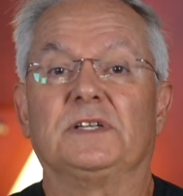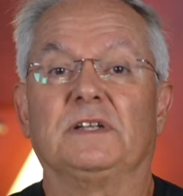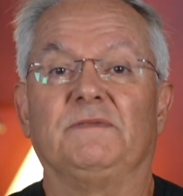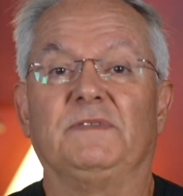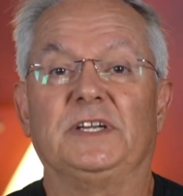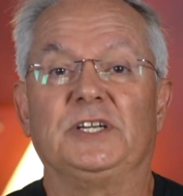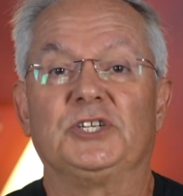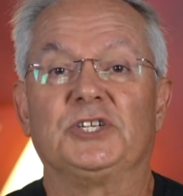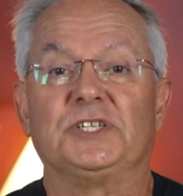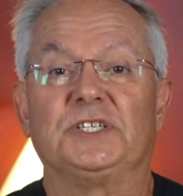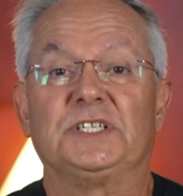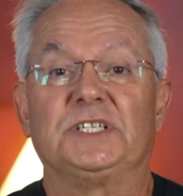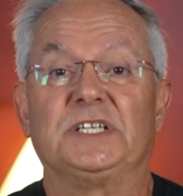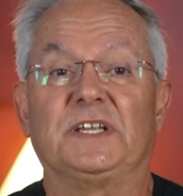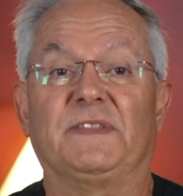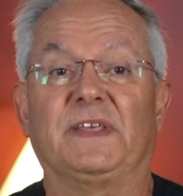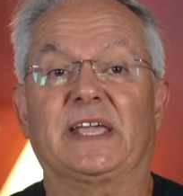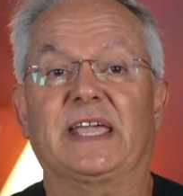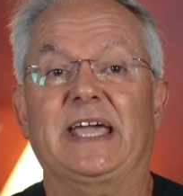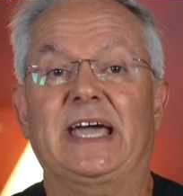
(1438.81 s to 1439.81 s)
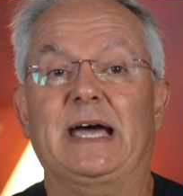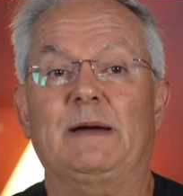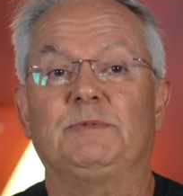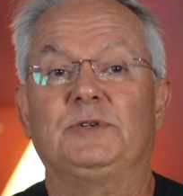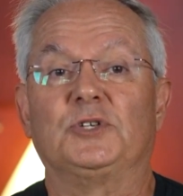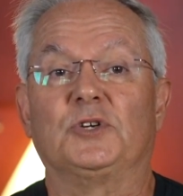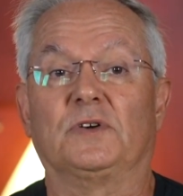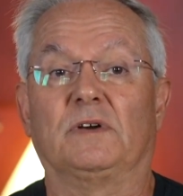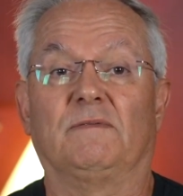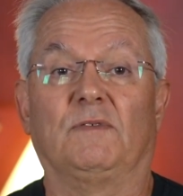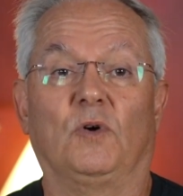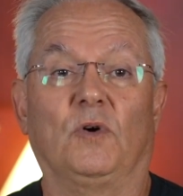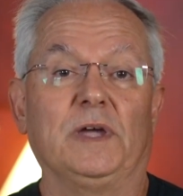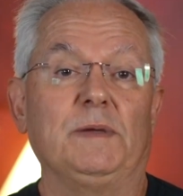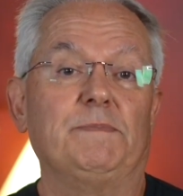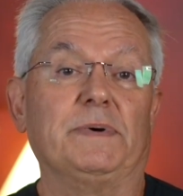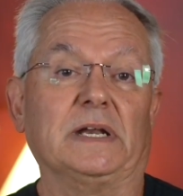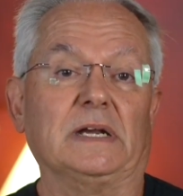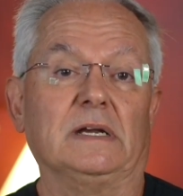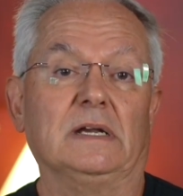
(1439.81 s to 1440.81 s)
divisions to the capture of
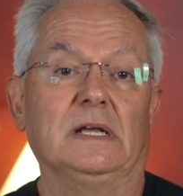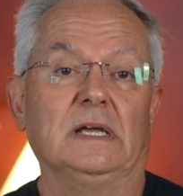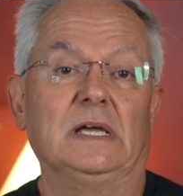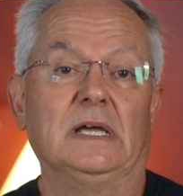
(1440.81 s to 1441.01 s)
Eupen